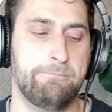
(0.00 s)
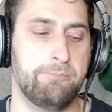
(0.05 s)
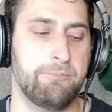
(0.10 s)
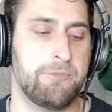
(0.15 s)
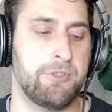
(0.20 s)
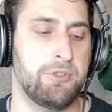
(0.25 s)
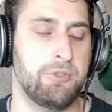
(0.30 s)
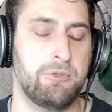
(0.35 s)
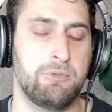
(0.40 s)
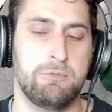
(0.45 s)

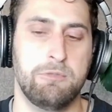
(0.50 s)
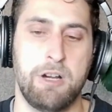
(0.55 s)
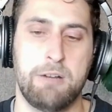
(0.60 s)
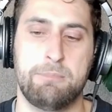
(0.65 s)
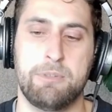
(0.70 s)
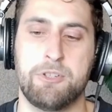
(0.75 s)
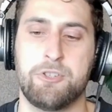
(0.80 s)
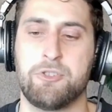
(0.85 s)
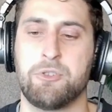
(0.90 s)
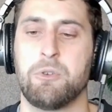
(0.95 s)
do a
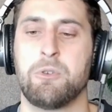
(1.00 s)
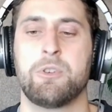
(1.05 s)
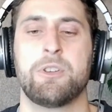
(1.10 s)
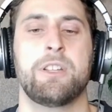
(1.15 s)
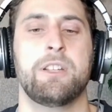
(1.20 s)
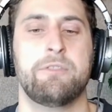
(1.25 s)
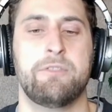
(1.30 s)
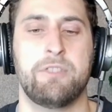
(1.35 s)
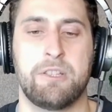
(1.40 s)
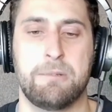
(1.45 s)

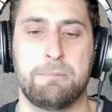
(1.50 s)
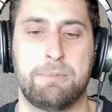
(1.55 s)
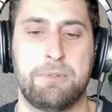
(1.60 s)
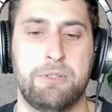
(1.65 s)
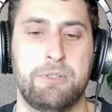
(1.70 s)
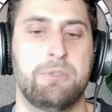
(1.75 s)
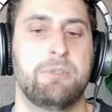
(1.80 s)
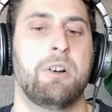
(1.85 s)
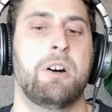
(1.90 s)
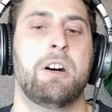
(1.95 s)
majority of the
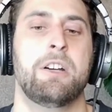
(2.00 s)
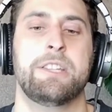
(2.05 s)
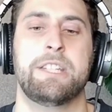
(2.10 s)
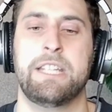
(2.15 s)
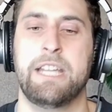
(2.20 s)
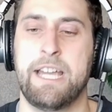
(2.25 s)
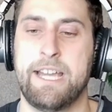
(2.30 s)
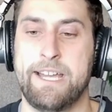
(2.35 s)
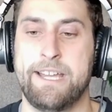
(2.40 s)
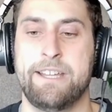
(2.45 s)
compute on
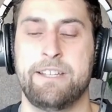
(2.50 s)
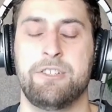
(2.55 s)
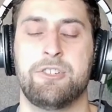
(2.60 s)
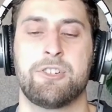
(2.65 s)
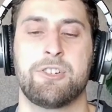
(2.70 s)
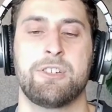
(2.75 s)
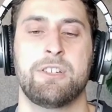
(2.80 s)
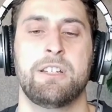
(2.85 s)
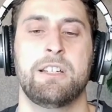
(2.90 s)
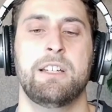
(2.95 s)
the
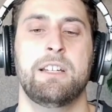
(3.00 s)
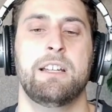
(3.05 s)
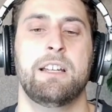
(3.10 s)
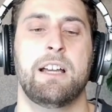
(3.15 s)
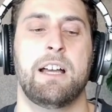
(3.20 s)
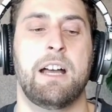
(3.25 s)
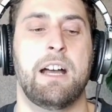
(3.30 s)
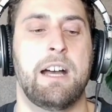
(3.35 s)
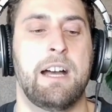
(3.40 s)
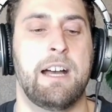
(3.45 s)
edge,
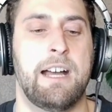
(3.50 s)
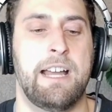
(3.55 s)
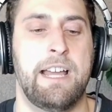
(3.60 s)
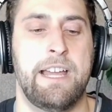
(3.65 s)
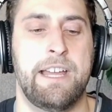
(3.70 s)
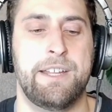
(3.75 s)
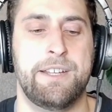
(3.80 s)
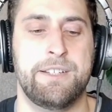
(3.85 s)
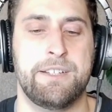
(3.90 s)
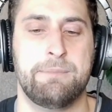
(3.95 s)

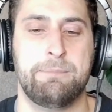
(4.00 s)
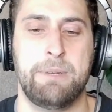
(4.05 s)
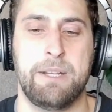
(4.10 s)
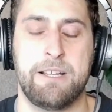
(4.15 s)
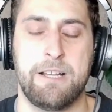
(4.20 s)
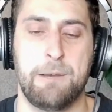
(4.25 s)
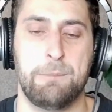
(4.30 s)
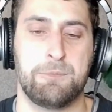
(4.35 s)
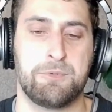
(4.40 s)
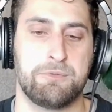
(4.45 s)
and it
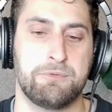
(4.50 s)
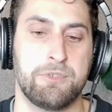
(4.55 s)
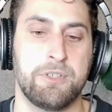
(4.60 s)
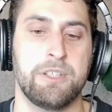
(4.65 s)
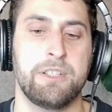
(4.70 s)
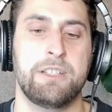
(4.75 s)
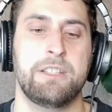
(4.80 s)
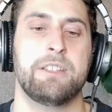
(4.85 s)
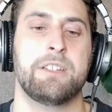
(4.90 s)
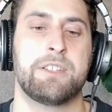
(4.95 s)
becomes
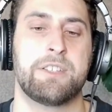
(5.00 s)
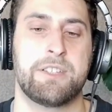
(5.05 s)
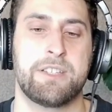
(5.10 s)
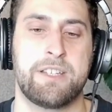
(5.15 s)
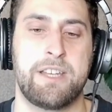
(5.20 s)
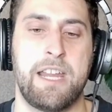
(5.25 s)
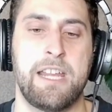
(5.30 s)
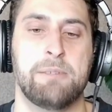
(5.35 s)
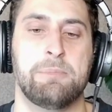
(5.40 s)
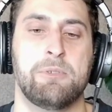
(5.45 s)
really this
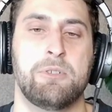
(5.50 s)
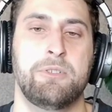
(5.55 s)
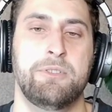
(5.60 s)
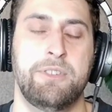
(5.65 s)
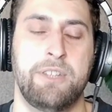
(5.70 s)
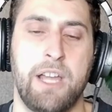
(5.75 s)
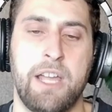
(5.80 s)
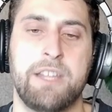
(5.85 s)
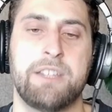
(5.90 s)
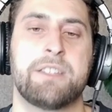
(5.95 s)
stable,
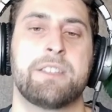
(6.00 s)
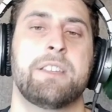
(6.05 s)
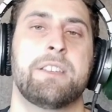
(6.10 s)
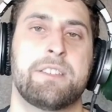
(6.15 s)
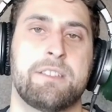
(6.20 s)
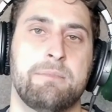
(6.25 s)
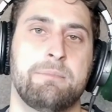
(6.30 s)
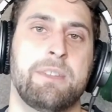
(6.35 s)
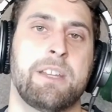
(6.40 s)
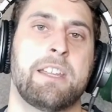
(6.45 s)
nice
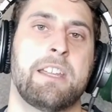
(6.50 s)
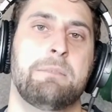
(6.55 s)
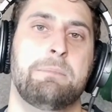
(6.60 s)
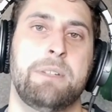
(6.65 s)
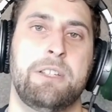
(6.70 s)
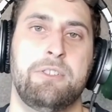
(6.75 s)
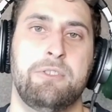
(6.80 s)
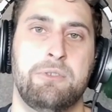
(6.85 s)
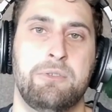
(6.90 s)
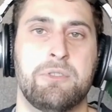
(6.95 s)
system that can
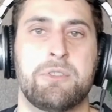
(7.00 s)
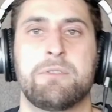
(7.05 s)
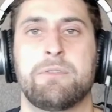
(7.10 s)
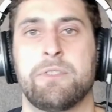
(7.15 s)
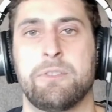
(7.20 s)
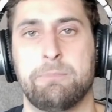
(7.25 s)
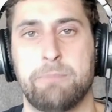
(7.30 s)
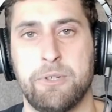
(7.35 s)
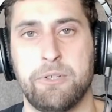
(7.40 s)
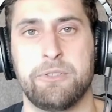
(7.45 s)
be used
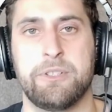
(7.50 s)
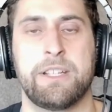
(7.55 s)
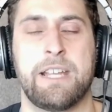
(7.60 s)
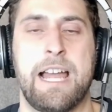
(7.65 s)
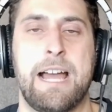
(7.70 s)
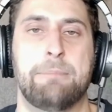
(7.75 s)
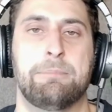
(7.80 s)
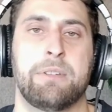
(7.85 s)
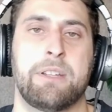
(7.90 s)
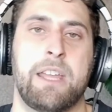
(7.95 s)
for building
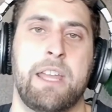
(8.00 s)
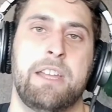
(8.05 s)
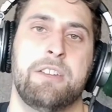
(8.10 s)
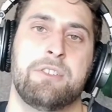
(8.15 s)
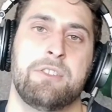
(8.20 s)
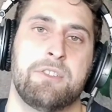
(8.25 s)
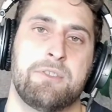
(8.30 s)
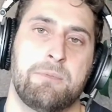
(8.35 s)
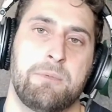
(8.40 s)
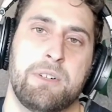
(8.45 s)

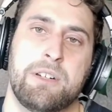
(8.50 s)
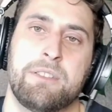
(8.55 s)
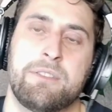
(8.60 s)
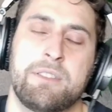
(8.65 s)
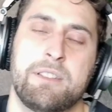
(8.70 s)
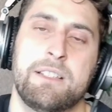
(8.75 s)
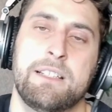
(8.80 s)
applications with.